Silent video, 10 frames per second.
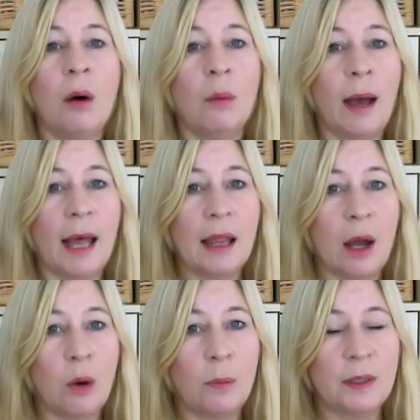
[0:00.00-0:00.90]
Well, I
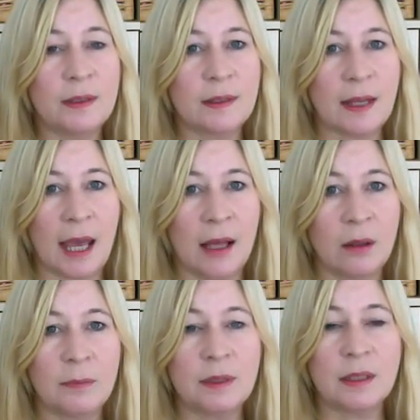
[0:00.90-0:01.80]
hope this has
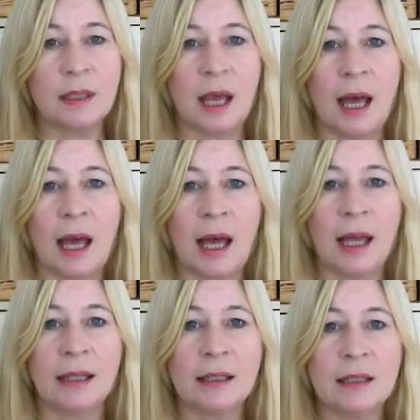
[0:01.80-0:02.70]
helped,
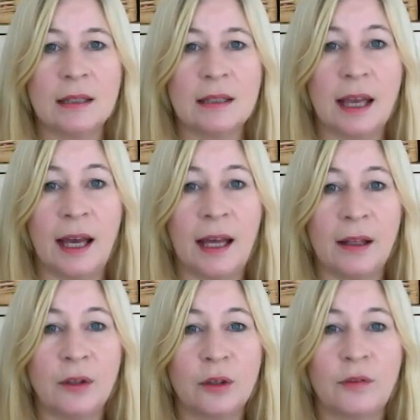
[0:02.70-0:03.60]
and I
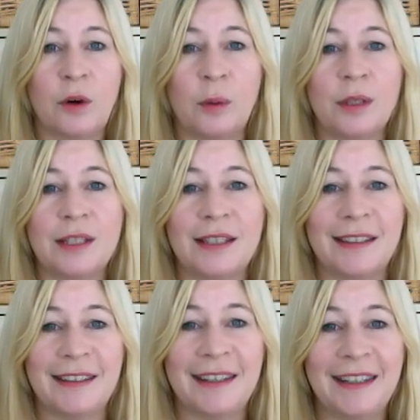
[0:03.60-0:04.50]
look forward
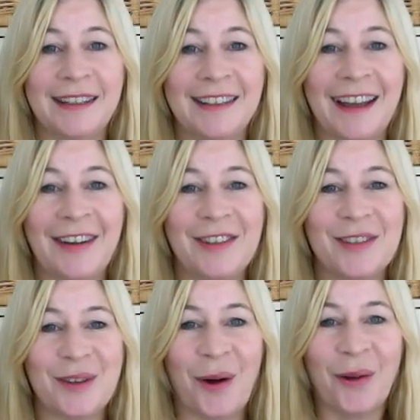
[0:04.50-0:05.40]
to hearing how you
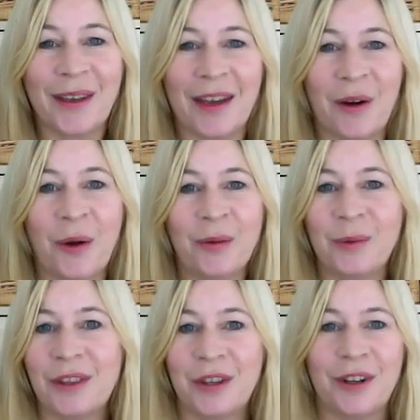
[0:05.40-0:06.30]
all get on
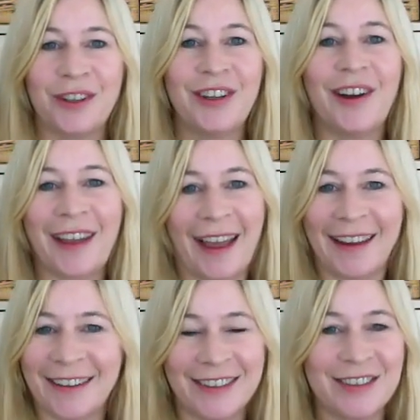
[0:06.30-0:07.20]
with your Yuk
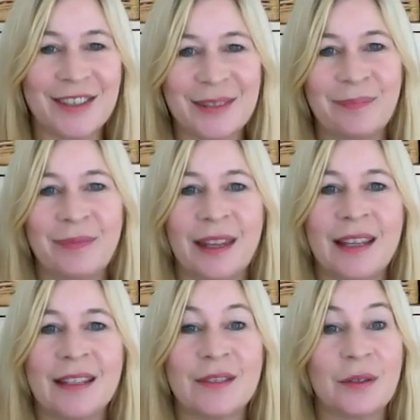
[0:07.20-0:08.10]
Anchors.
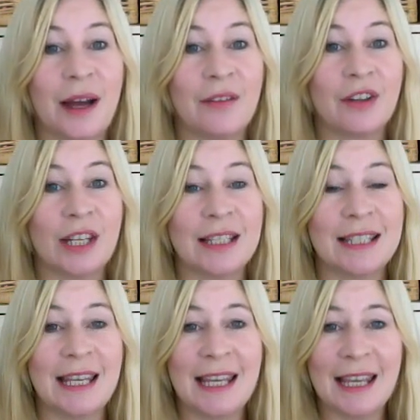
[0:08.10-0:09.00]
So have a great
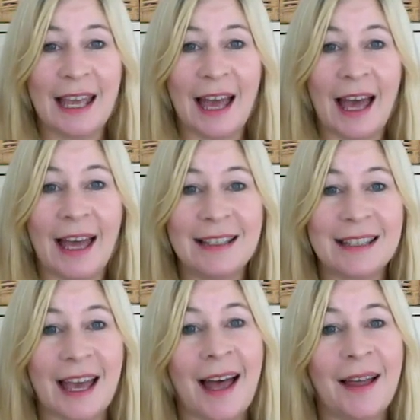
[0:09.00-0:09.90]
day, and
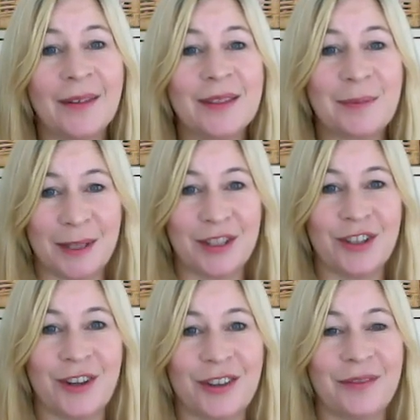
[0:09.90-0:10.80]
I'll speak
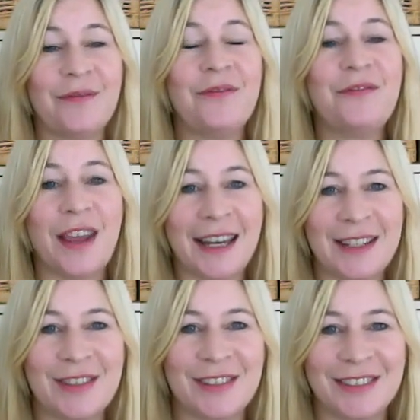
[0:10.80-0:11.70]
to you all very
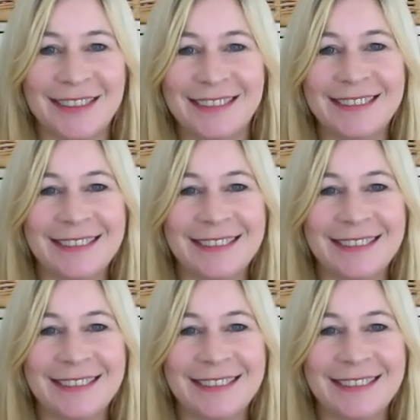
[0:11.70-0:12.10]
soon.